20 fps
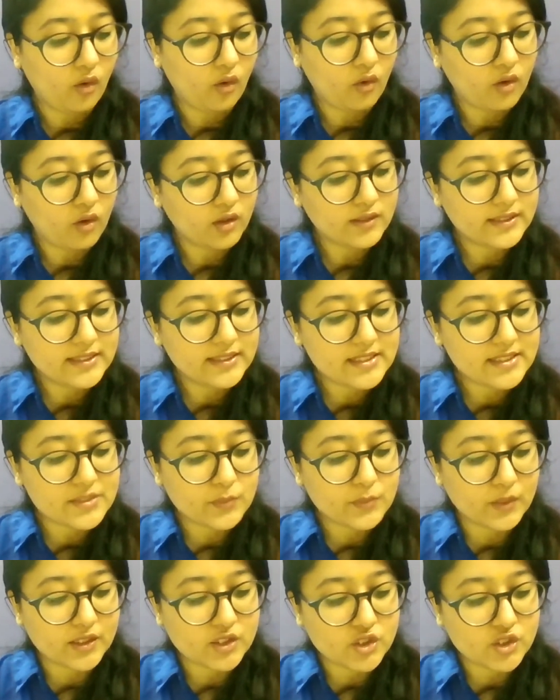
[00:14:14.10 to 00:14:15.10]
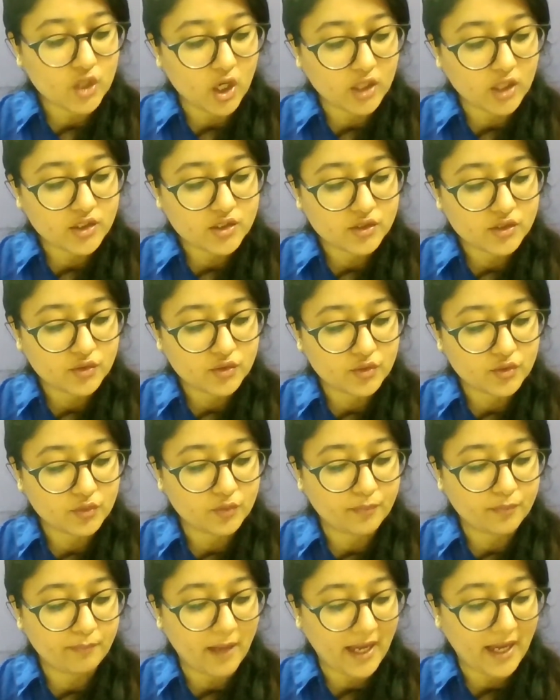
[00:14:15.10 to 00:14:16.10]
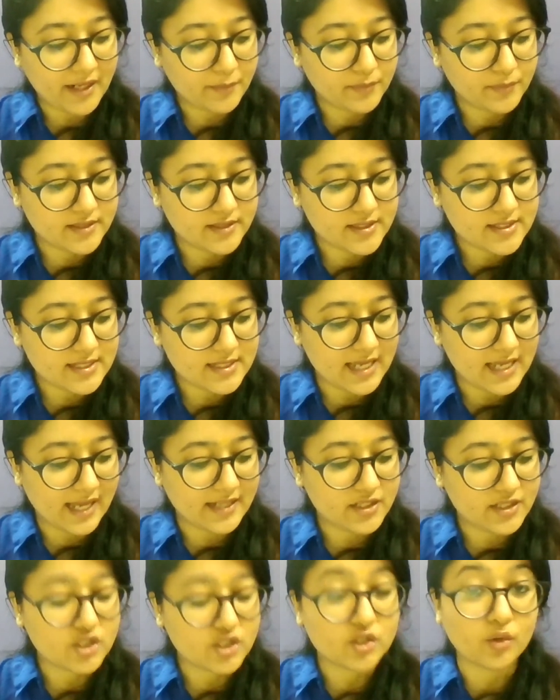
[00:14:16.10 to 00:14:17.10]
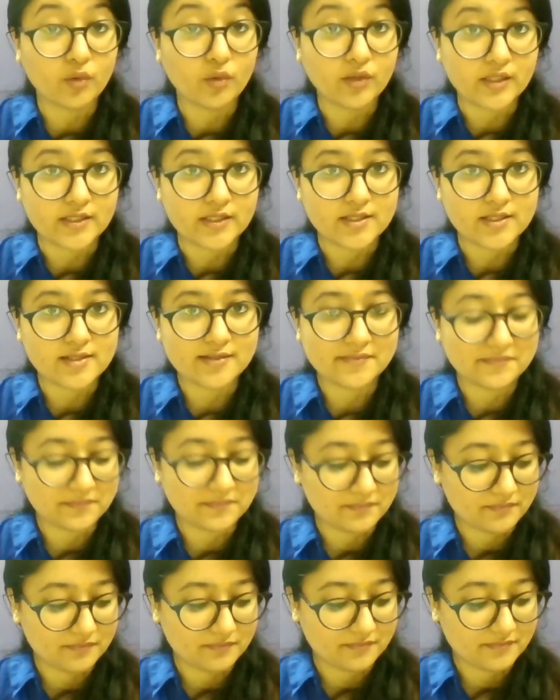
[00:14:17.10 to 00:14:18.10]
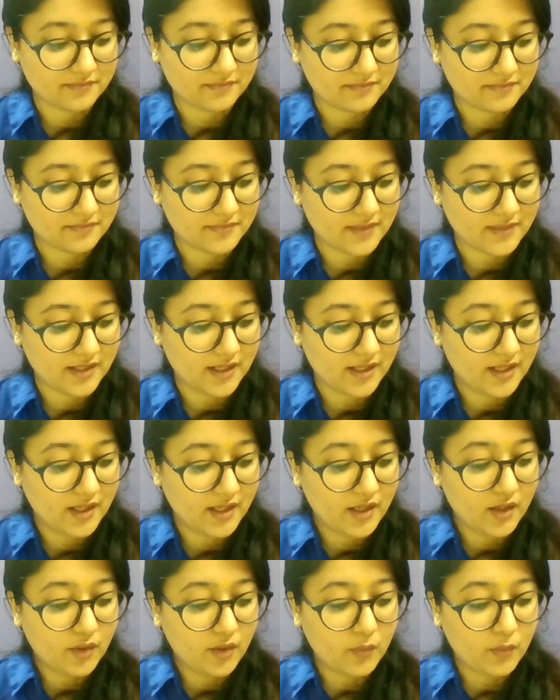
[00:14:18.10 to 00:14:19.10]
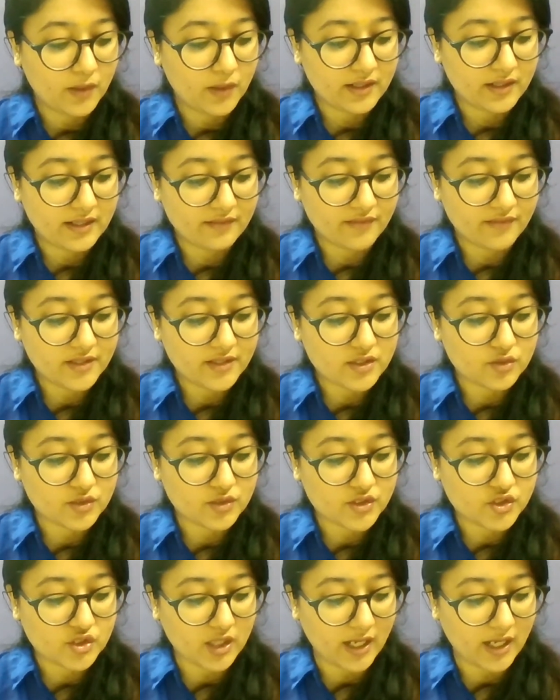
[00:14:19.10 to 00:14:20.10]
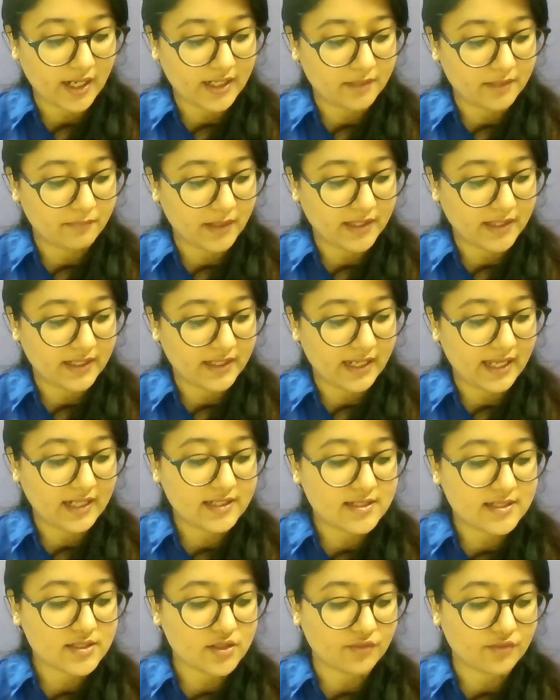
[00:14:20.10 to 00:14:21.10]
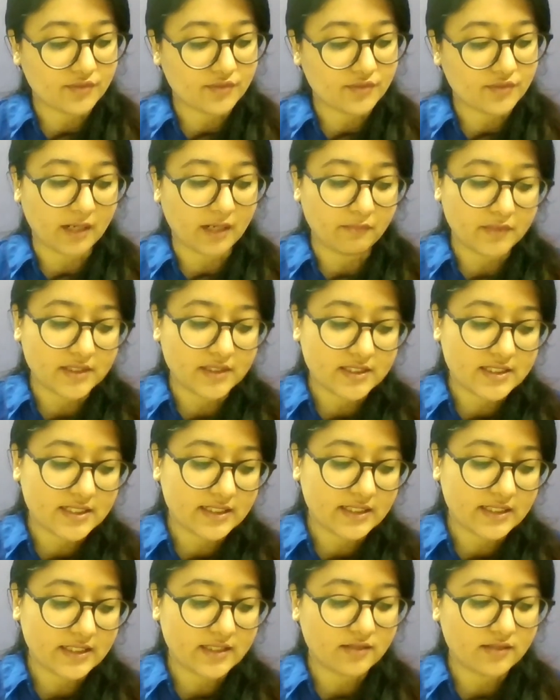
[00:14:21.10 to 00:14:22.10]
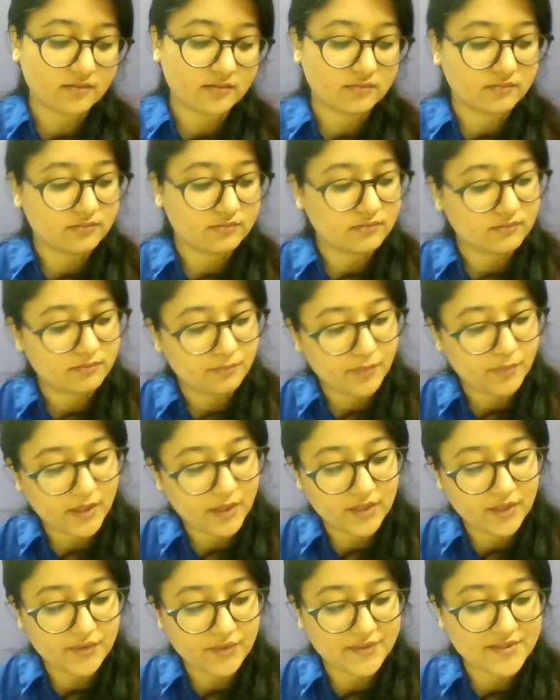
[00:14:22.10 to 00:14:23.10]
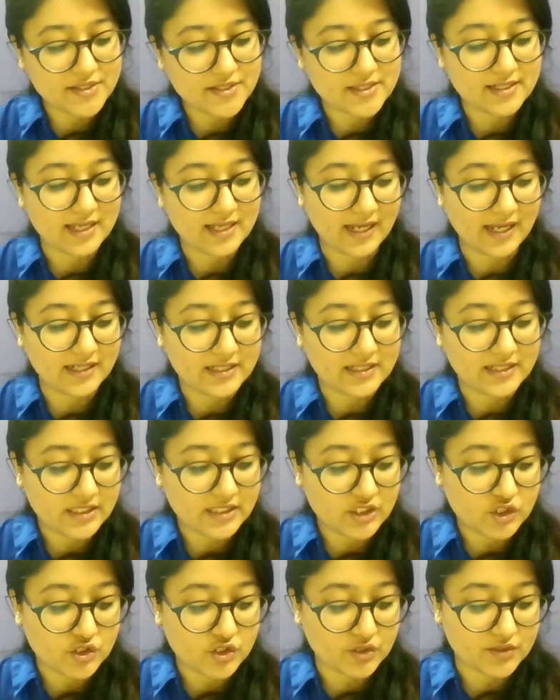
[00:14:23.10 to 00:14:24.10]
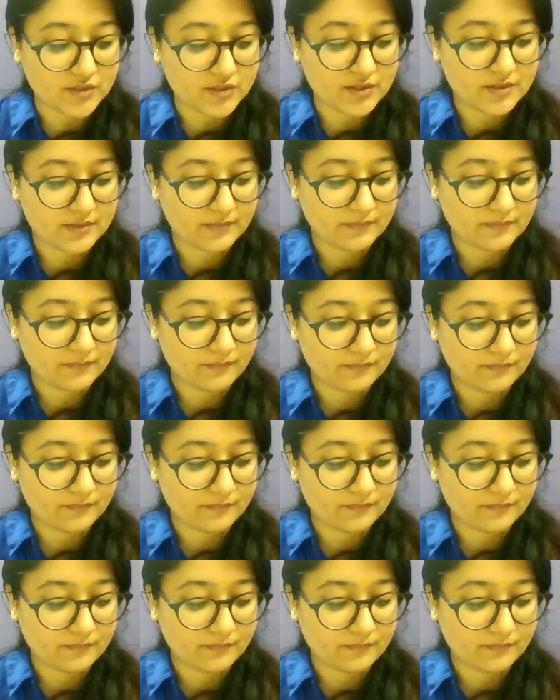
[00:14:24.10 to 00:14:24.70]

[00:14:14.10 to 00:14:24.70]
All these were taught through parables and stories, were given to the child by the elders of the community, parents, and teachers.